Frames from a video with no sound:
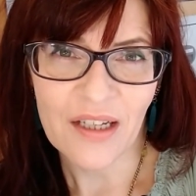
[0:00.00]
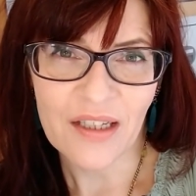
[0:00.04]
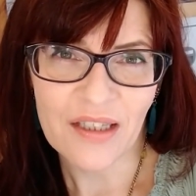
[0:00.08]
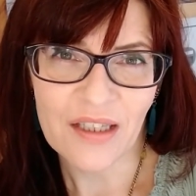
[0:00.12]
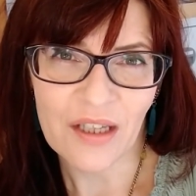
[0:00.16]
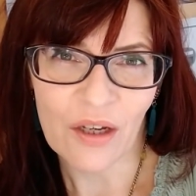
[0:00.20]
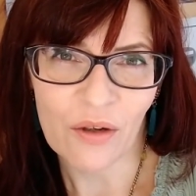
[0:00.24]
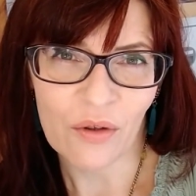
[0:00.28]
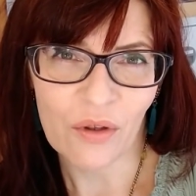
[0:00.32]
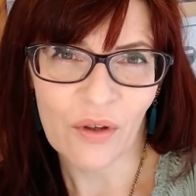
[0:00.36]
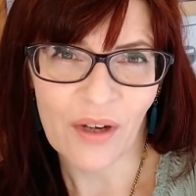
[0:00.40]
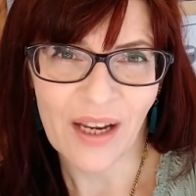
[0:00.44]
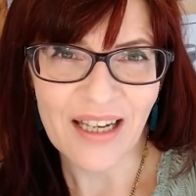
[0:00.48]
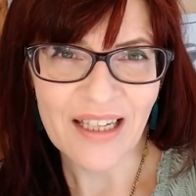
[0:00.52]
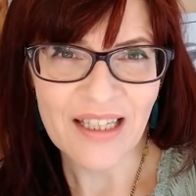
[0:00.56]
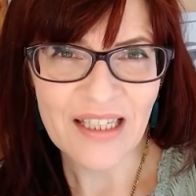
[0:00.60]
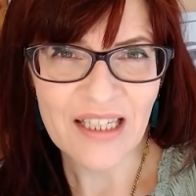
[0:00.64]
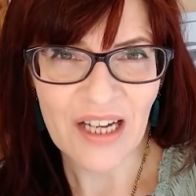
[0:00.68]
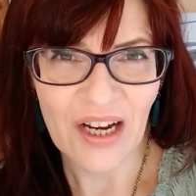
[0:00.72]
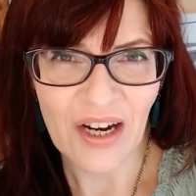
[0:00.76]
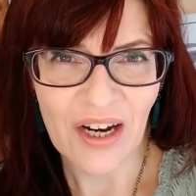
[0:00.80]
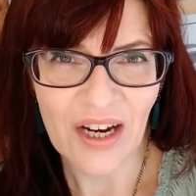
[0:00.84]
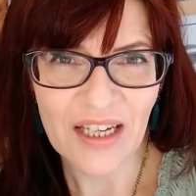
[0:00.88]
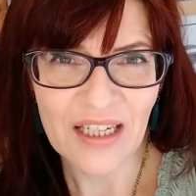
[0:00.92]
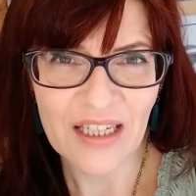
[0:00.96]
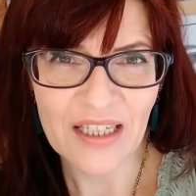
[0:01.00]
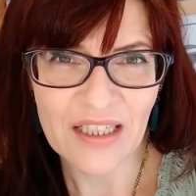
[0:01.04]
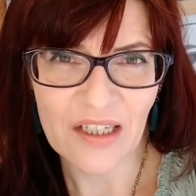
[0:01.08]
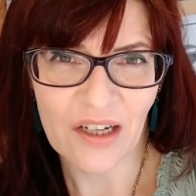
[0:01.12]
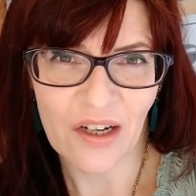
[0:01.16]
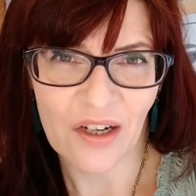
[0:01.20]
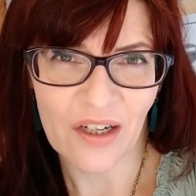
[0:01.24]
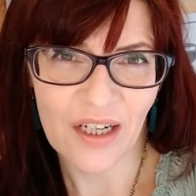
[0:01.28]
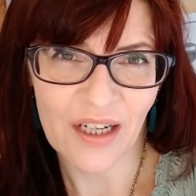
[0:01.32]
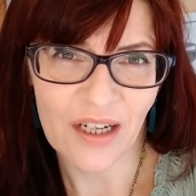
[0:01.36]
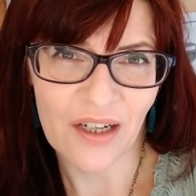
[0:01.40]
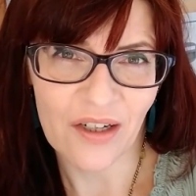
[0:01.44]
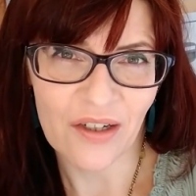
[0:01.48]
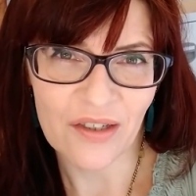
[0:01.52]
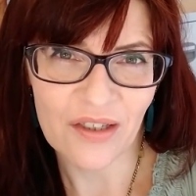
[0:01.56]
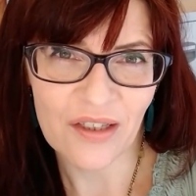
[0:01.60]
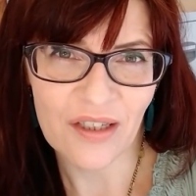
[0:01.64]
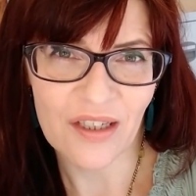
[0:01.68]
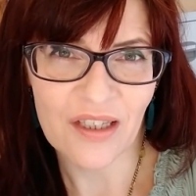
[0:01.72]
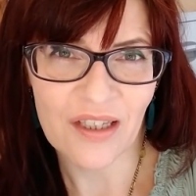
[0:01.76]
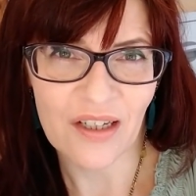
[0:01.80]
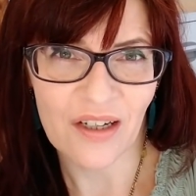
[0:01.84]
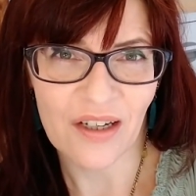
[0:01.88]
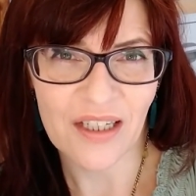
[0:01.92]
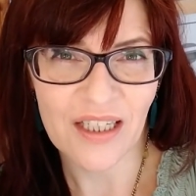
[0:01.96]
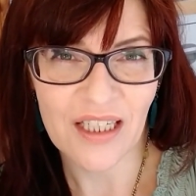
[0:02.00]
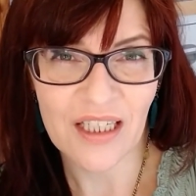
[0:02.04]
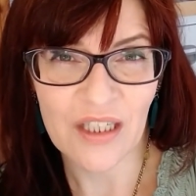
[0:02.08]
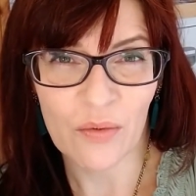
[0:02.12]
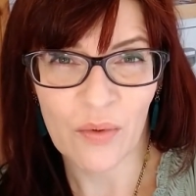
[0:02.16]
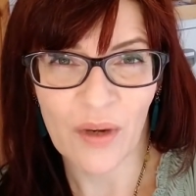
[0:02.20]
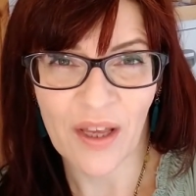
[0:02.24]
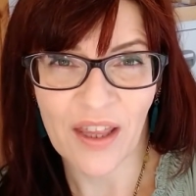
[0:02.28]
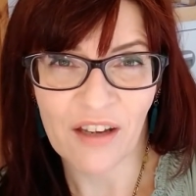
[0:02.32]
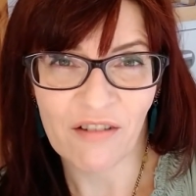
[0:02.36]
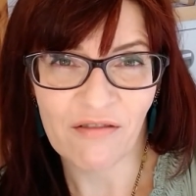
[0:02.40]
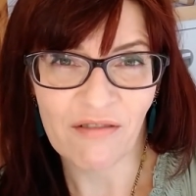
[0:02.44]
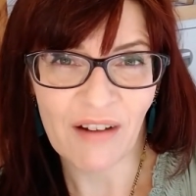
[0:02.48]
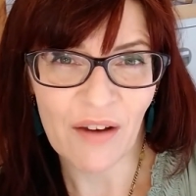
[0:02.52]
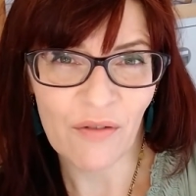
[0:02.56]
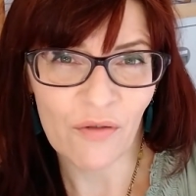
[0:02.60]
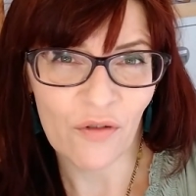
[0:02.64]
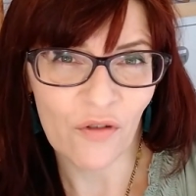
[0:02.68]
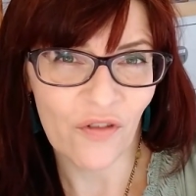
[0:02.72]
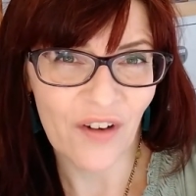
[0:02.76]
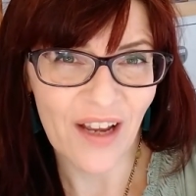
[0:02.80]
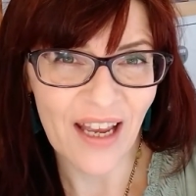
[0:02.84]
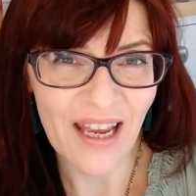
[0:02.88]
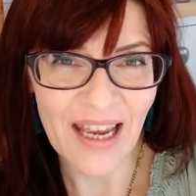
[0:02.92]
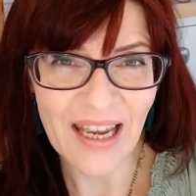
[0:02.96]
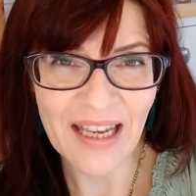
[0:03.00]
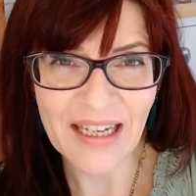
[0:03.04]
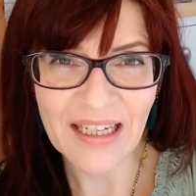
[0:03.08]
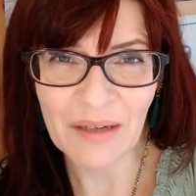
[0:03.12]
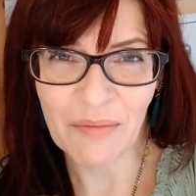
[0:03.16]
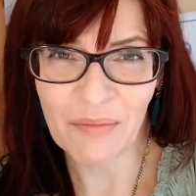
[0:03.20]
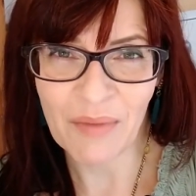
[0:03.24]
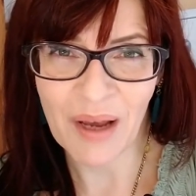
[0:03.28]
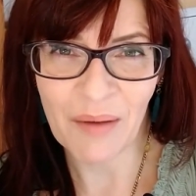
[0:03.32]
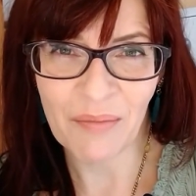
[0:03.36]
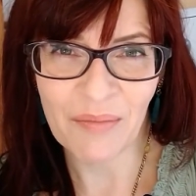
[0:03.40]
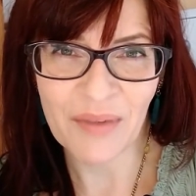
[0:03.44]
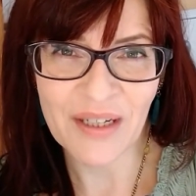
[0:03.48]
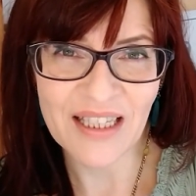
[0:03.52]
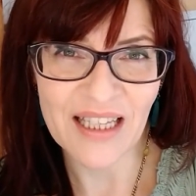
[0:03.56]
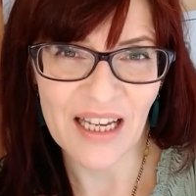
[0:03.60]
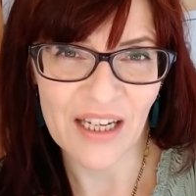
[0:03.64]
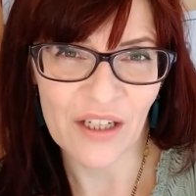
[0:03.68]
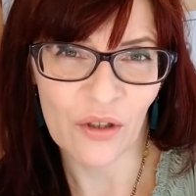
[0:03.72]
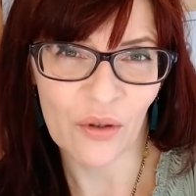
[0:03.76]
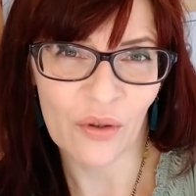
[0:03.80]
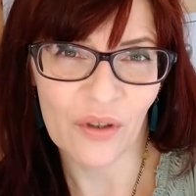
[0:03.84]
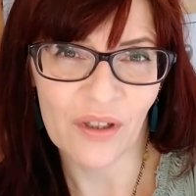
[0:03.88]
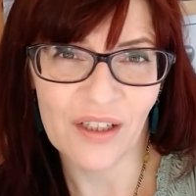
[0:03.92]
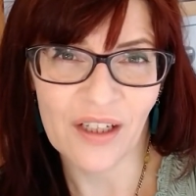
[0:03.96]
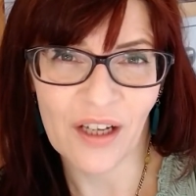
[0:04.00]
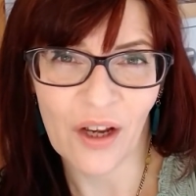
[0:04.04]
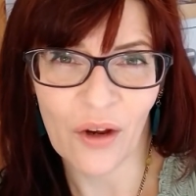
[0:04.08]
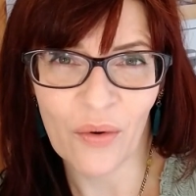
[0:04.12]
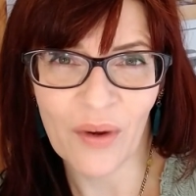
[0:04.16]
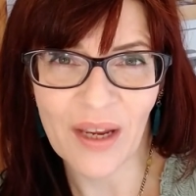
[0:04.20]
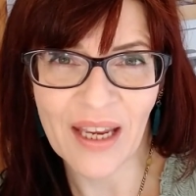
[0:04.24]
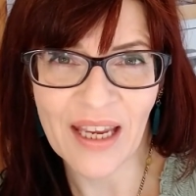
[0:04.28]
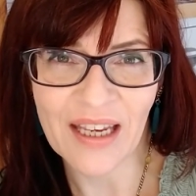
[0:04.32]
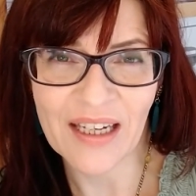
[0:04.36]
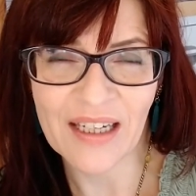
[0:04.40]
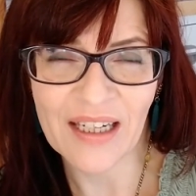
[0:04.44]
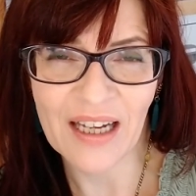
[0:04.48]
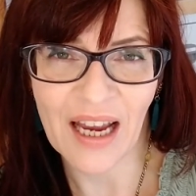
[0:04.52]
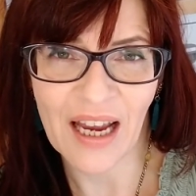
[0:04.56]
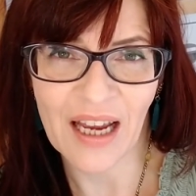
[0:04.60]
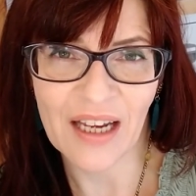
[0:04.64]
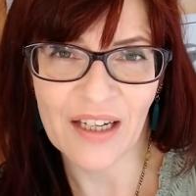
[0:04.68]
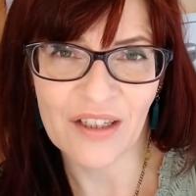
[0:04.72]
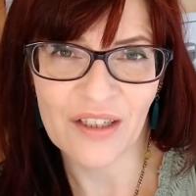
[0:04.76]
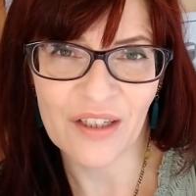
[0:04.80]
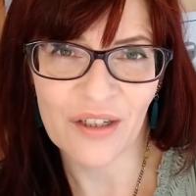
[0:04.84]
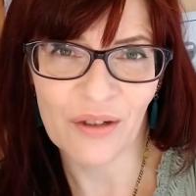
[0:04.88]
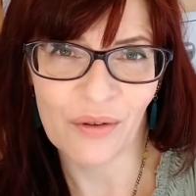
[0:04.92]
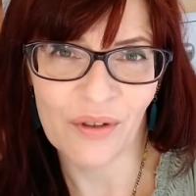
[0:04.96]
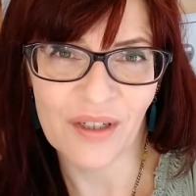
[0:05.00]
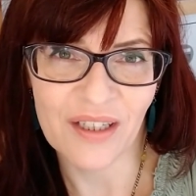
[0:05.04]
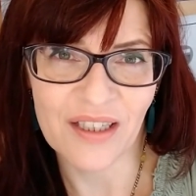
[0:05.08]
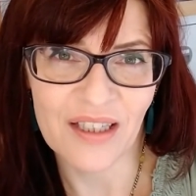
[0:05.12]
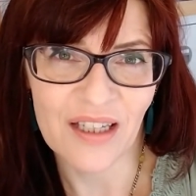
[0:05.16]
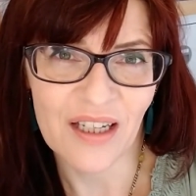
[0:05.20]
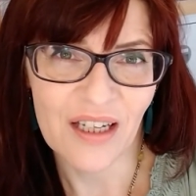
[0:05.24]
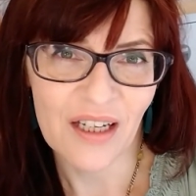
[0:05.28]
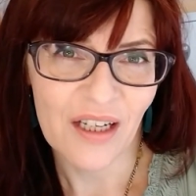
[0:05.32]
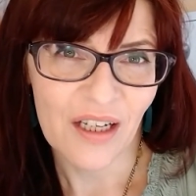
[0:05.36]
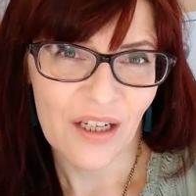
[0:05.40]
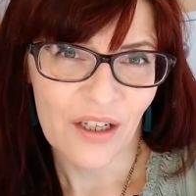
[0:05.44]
So you get tiny, tiny art societies where they're grateful for any members, and you can go in and you can,